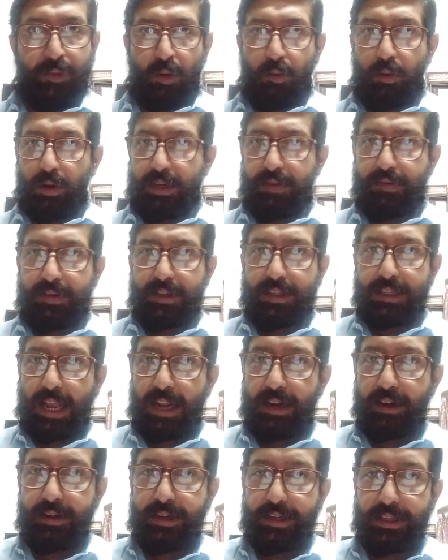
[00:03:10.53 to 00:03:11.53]
Whatever
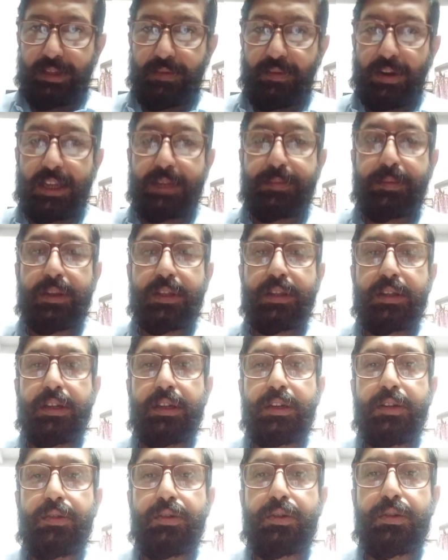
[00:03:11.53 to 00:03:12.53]
salary the Vice
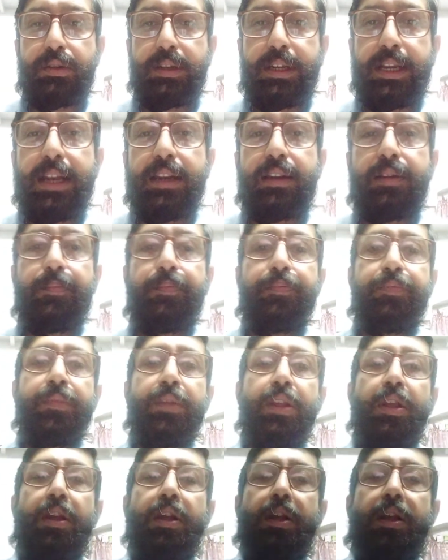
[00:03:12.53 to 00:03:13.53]
President used to get,
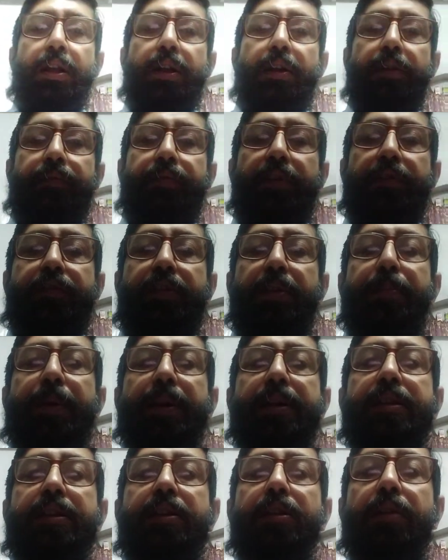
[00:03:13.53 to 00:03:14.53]

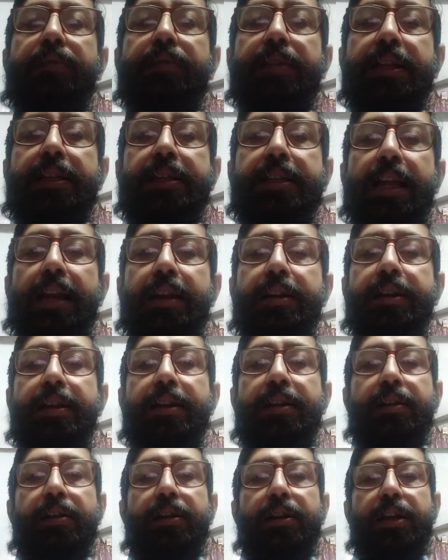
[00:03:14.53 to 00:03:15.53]
50% of that
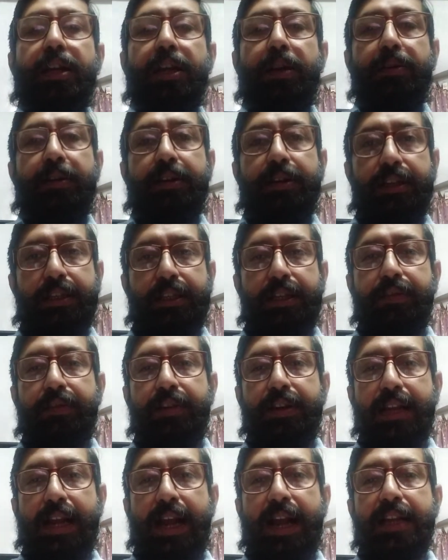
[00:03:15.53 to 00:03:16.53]
salary, he will receive
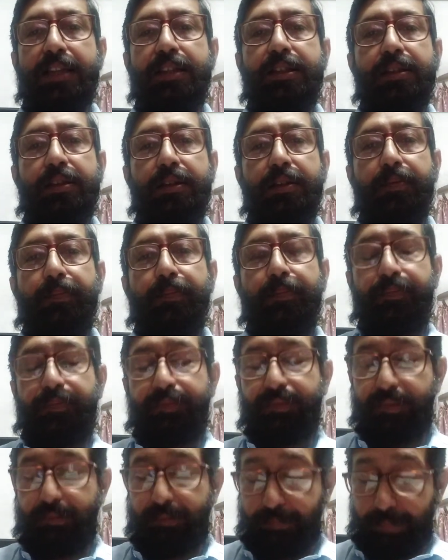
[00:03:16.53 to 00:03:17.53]
it as
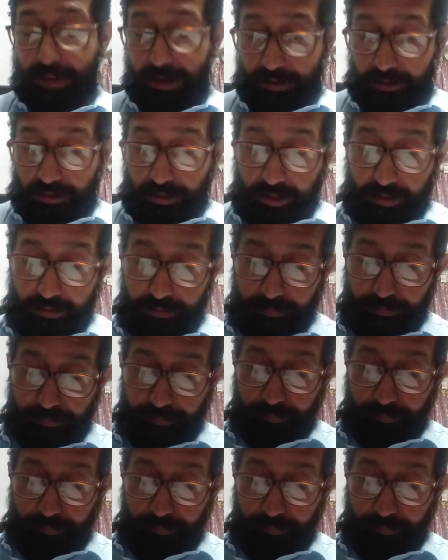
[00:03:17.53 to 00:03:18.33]
pension.